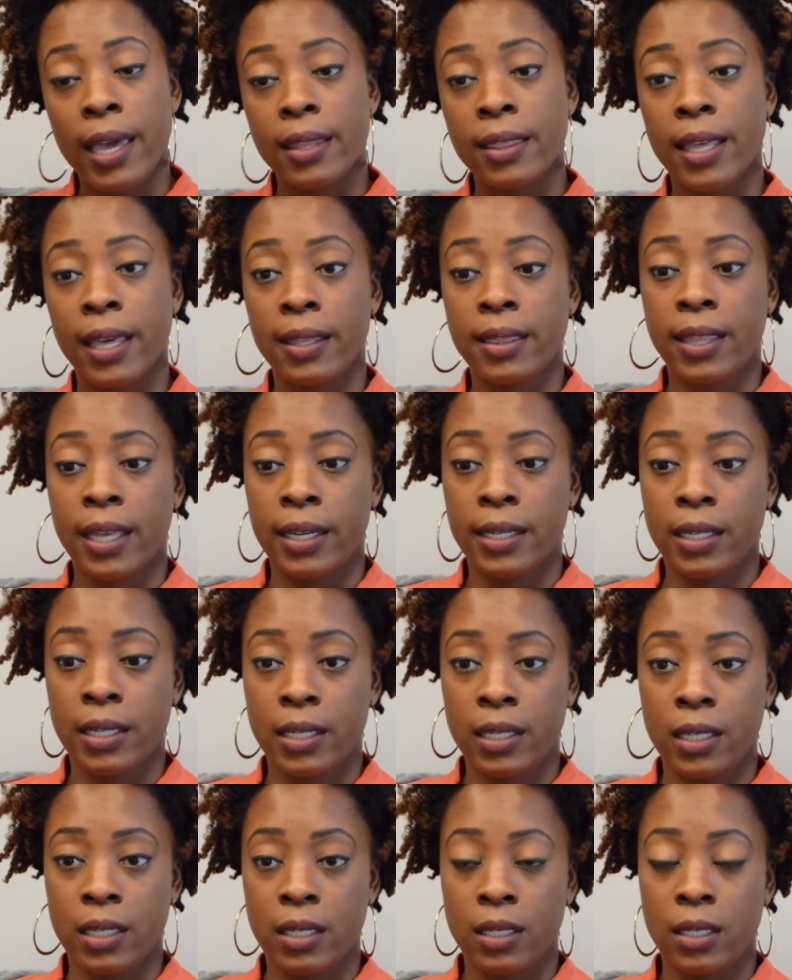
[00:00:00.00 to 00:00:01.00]
that they
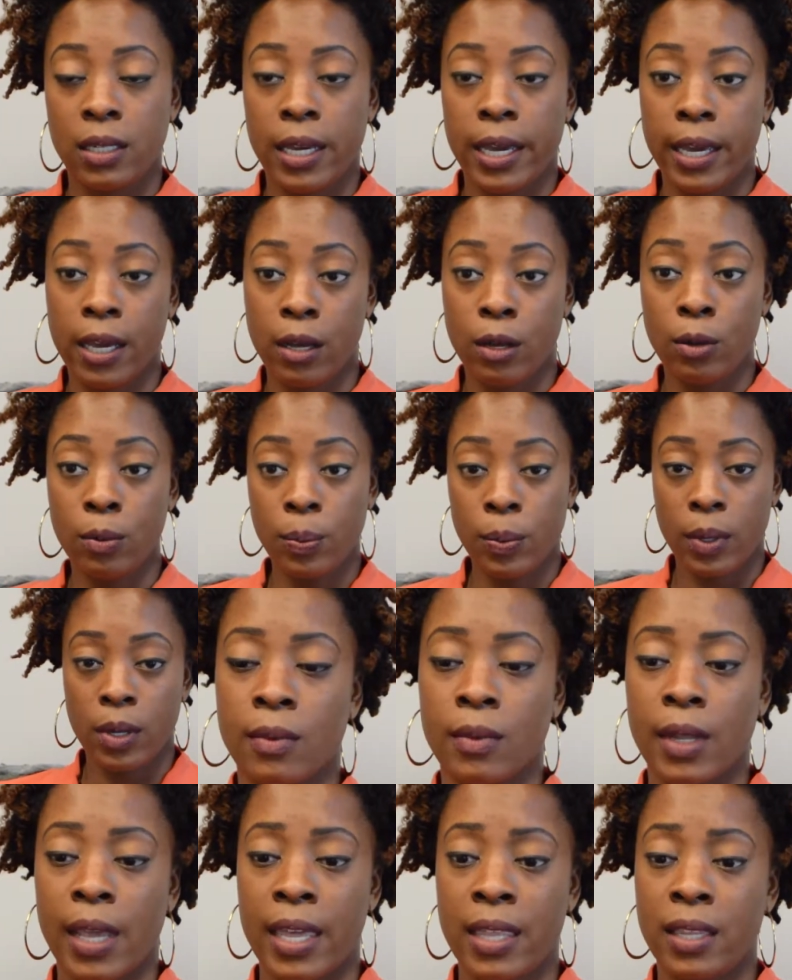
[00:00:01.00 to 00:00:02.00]
need help,
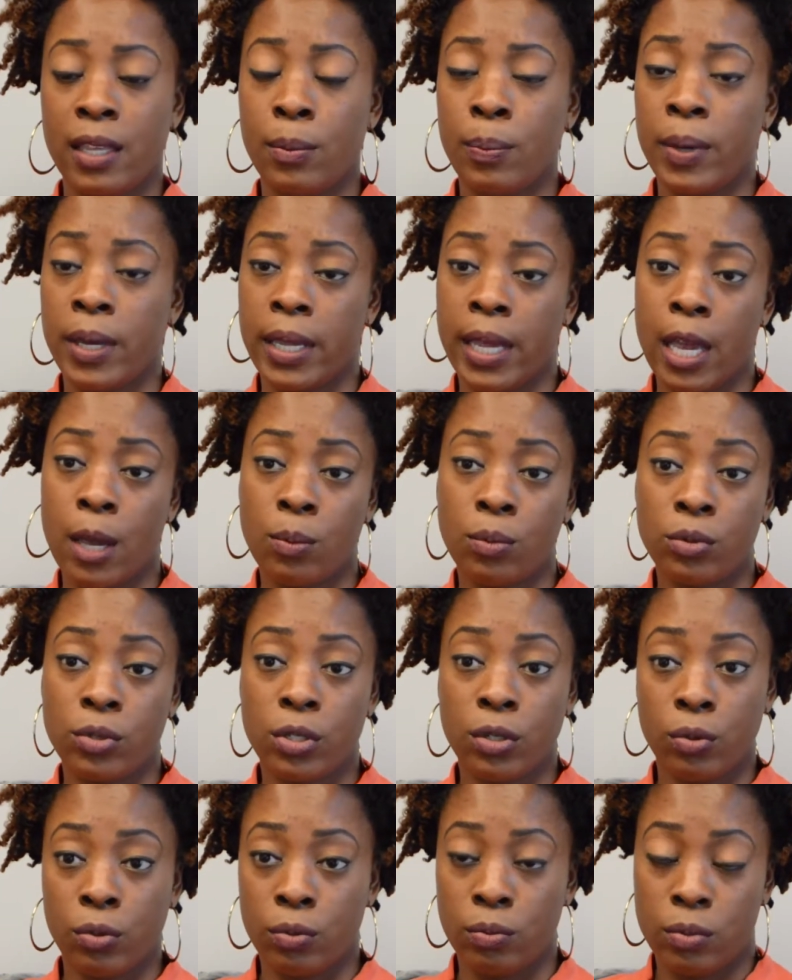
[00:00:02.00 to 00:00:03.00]
and then being able
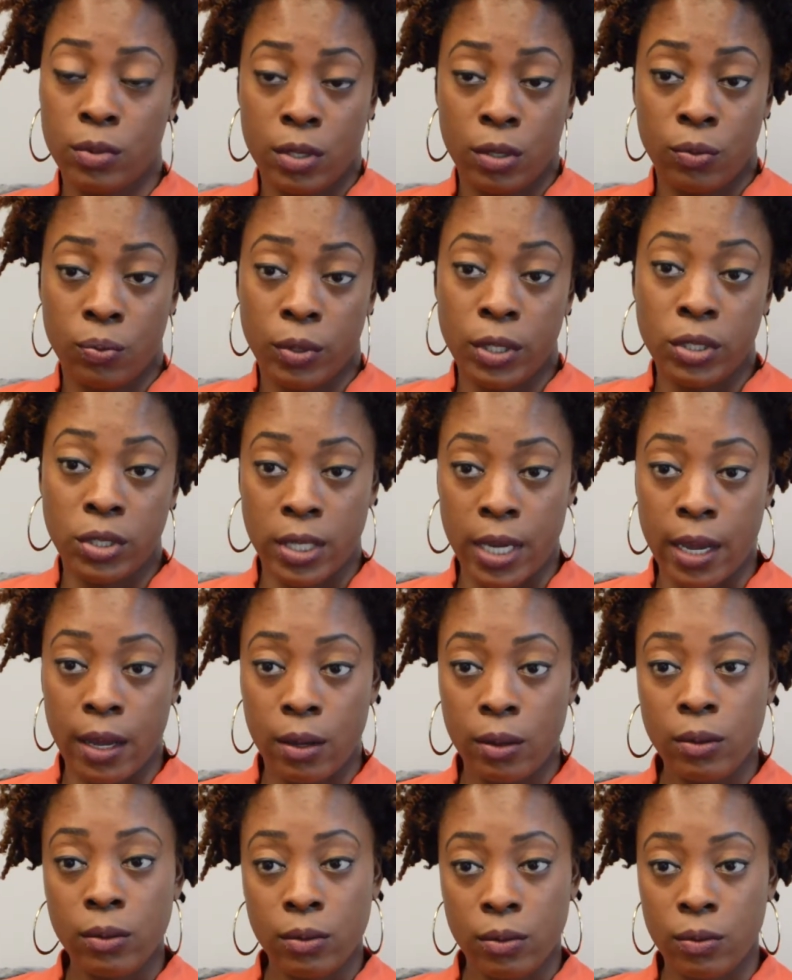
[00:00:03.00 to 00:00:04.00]
to to reach
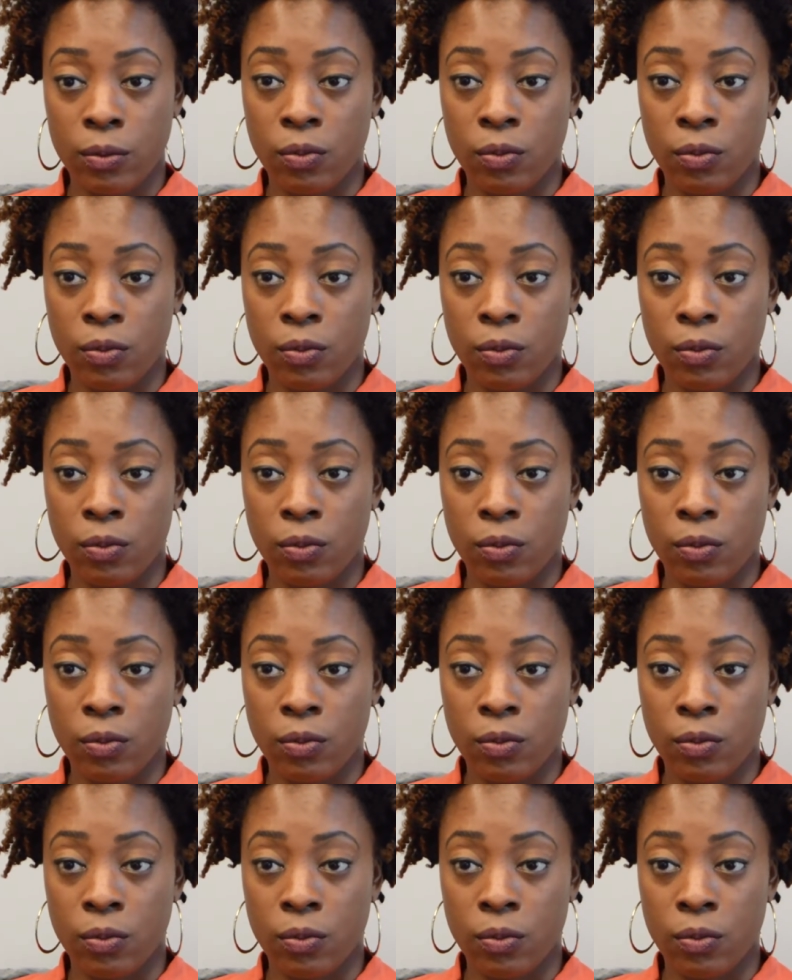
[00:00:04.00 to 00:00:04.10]
out